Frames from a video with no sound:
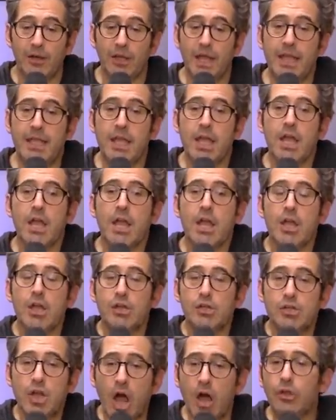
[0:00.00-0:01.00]
Like
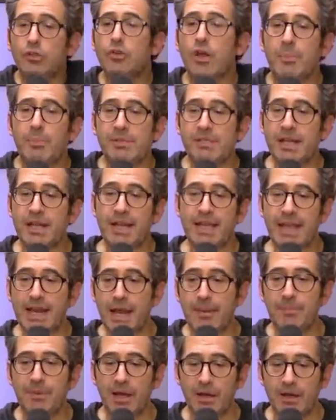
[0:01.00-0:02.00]
Donald Trump is going to get
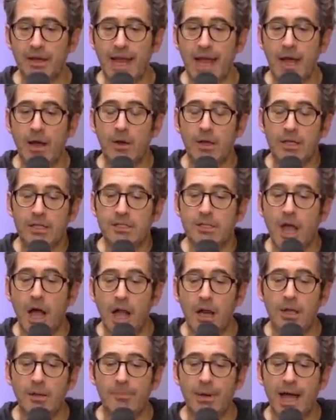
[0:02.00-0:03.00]
up there now and
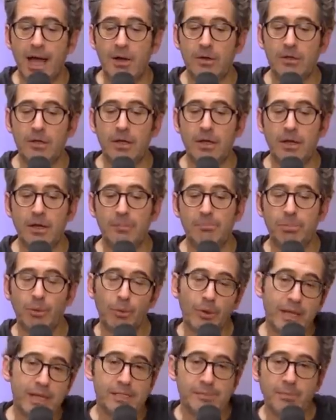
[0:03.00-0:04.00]
talk about uh,
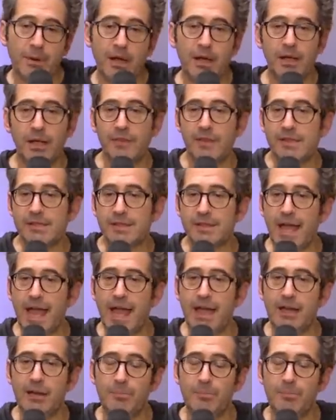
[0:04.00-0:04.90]
Burisma and this and that,